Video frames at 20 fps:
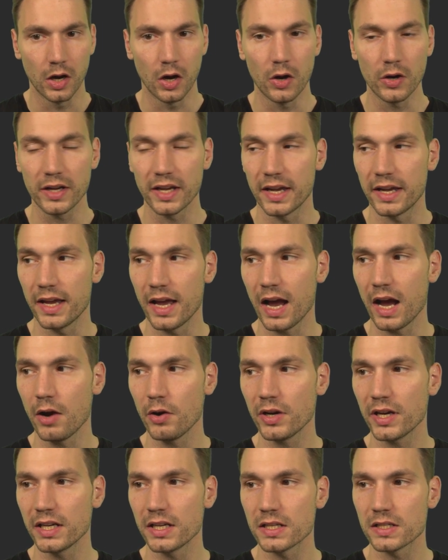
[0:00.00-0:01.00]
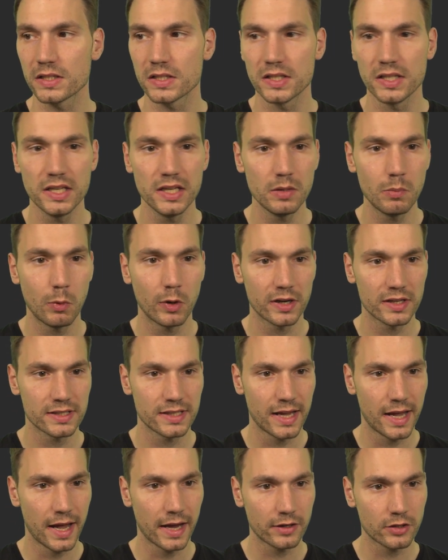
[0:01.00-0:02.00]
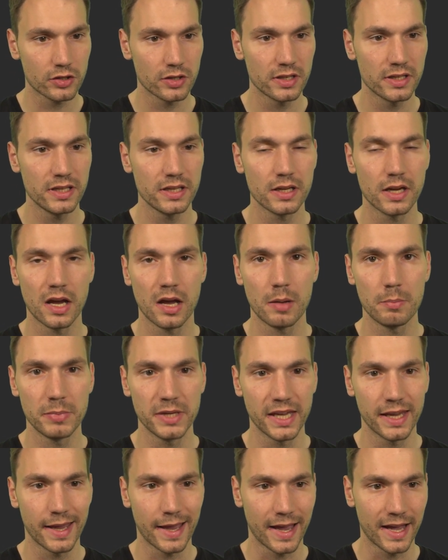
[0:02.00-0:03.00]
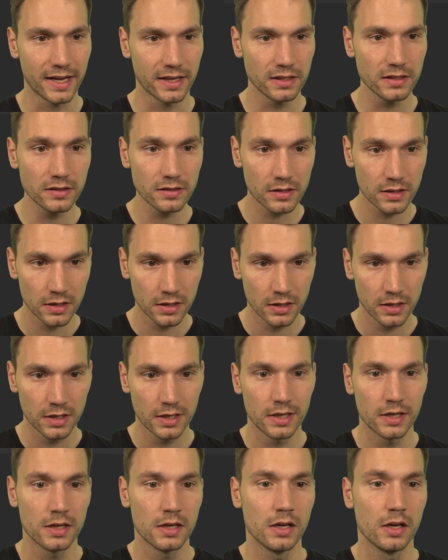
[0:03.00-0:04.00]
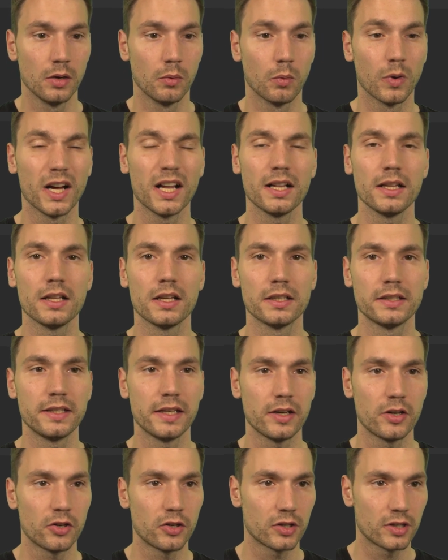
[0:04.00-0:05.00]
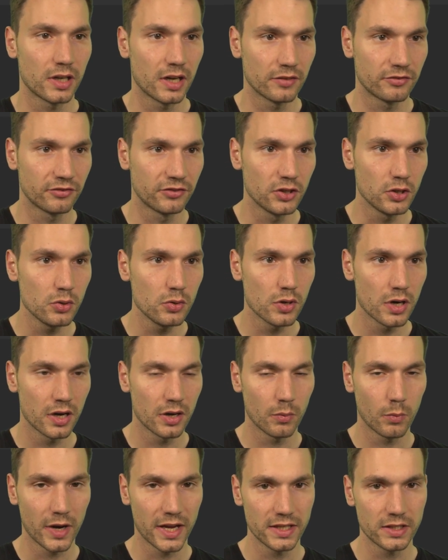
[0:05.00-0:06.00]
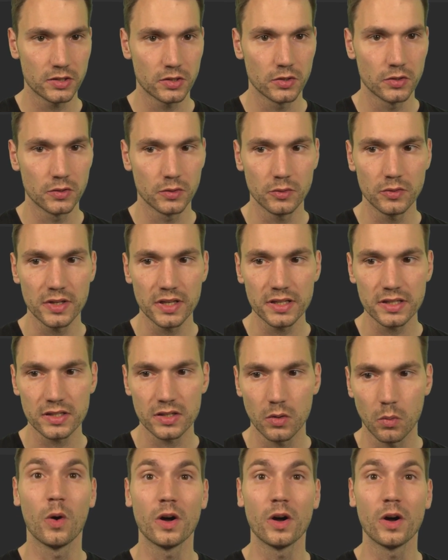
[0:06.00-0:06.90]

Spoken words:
Okay, how can I see what is actually being added? Well, there are a few ways to do this.